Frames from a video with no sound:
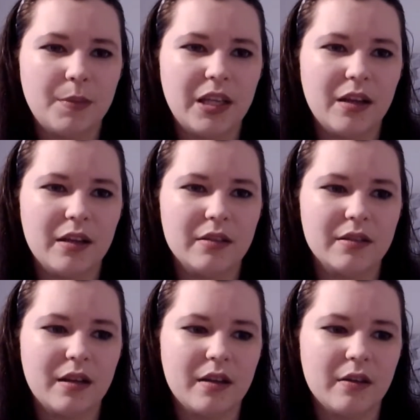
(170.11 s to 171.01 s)

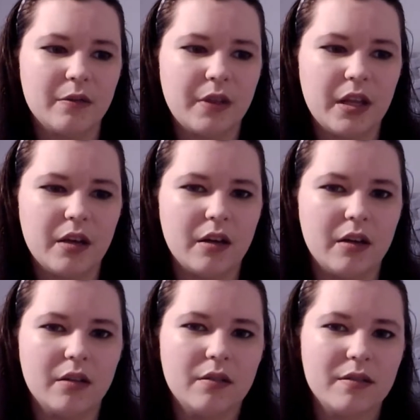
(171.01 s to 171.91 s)
because of
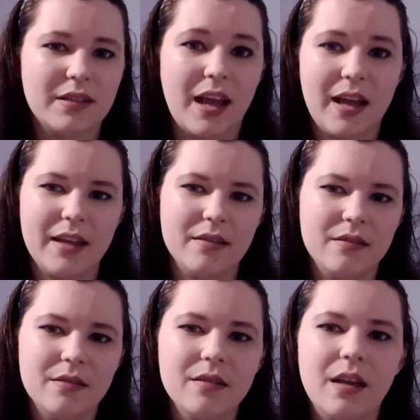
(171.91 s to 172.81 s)
their
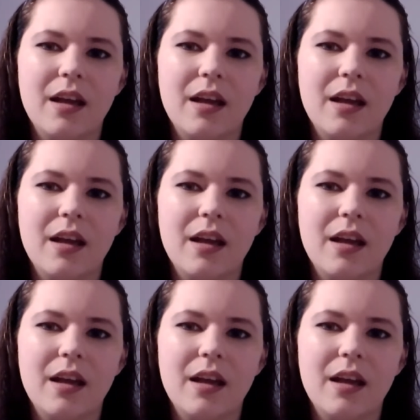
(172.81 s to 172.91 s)
size.